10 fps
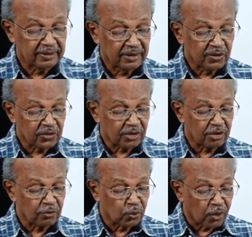So
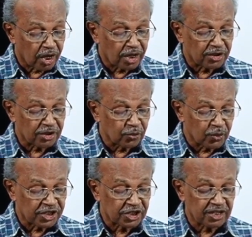want,
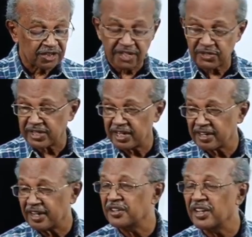wish, desire,
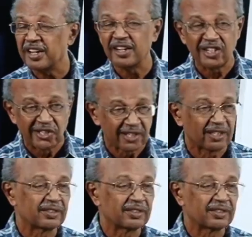need.